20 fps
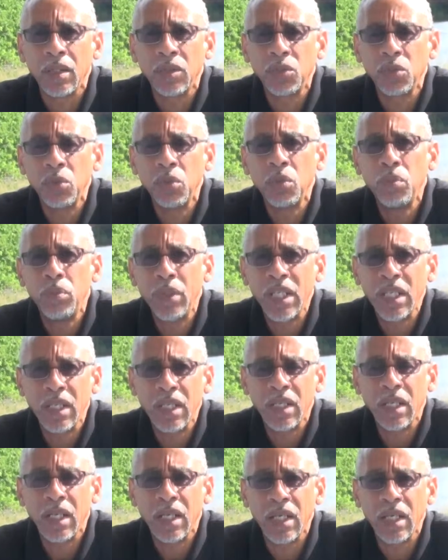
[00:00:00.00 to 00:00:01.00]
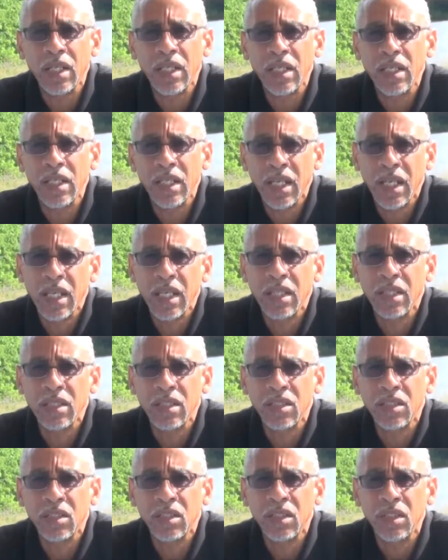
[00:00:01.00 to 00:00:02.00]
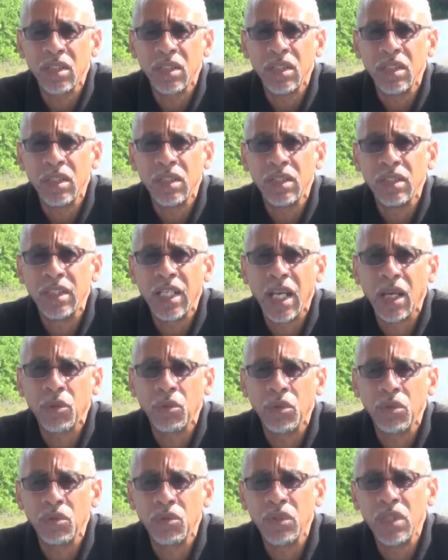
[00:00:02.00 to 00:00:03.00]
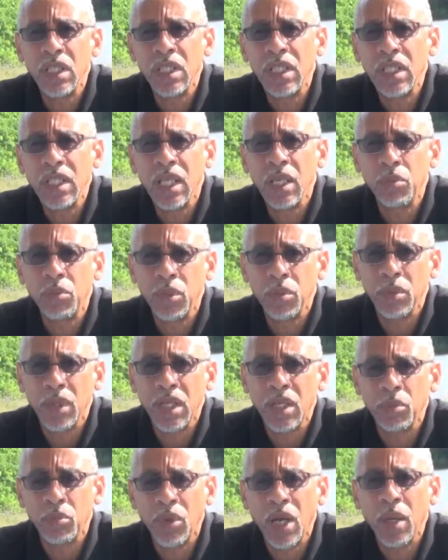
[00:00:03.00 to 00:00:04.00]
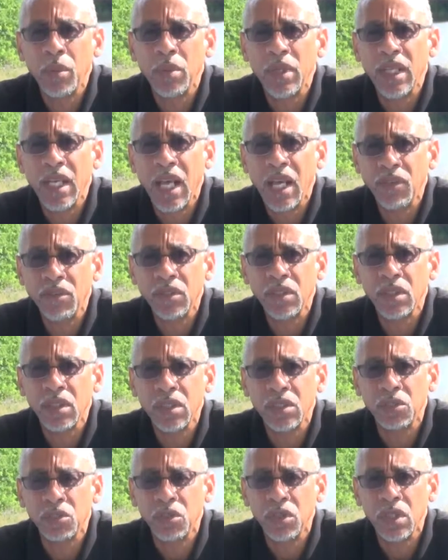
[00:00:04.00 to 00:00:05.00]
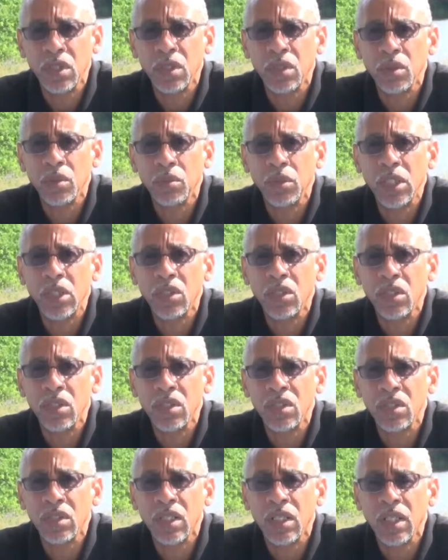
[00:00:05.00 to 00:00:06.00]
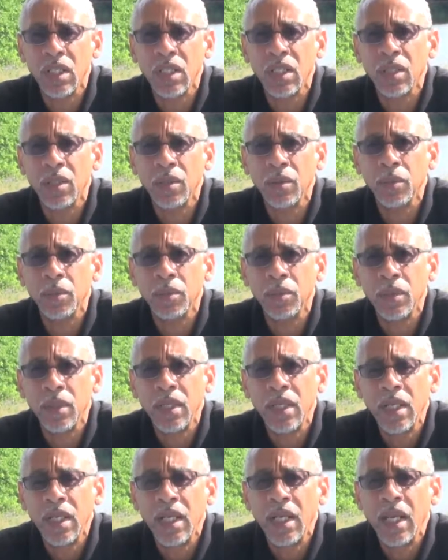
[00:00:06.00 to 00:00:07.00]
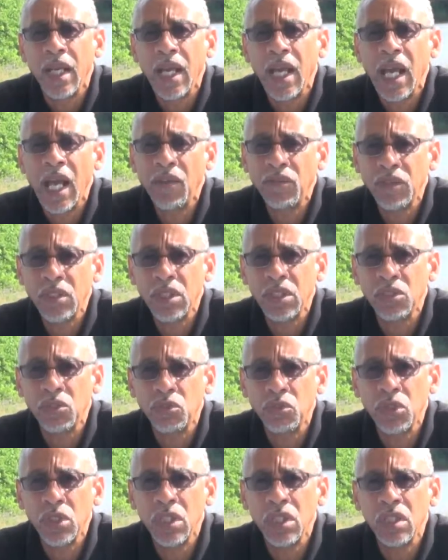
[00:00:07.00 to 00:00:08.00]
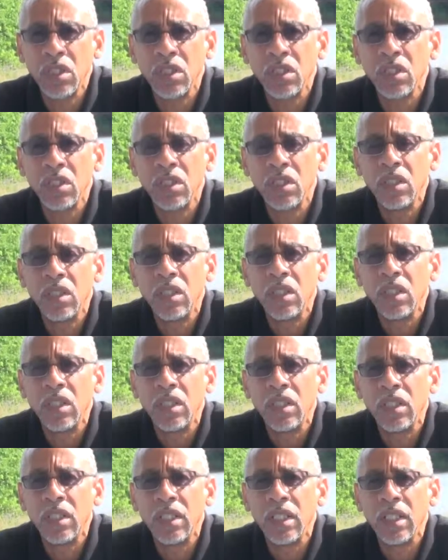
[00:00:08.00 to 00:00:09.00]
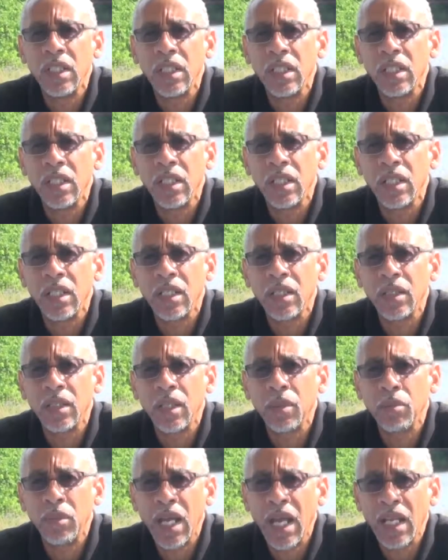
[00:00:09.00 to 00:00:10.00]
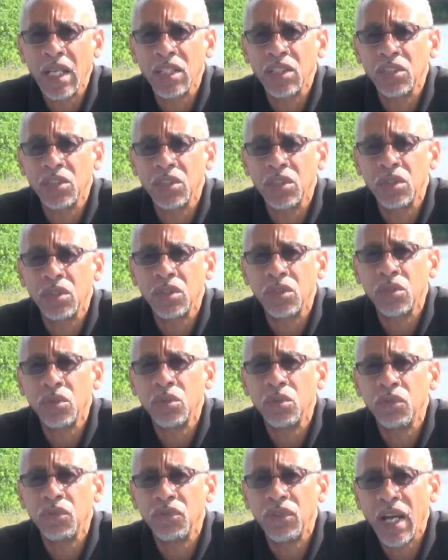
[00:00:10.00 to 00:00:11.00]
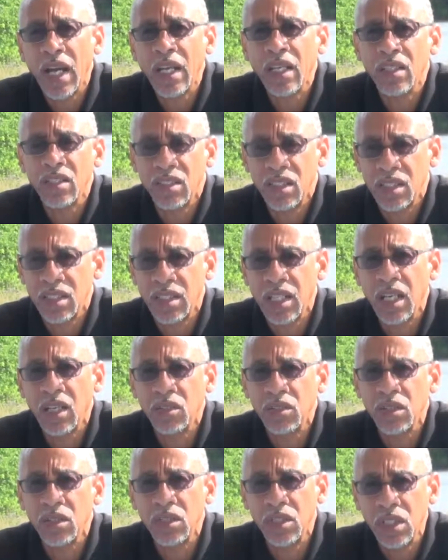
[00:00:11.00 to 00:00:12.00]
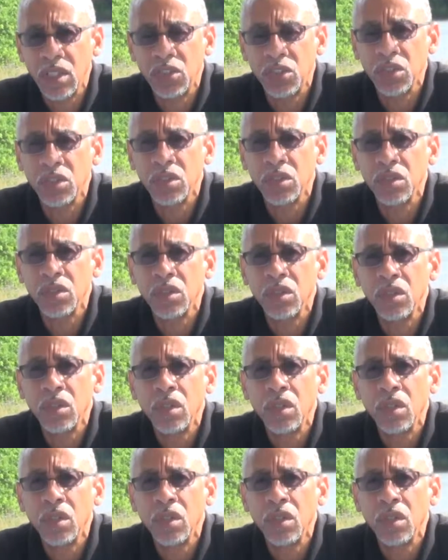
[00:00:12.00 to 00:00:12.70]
Two big indicators that were really implemented properly after Katrina, because after Katrina, they managed to fire 6,000 teachers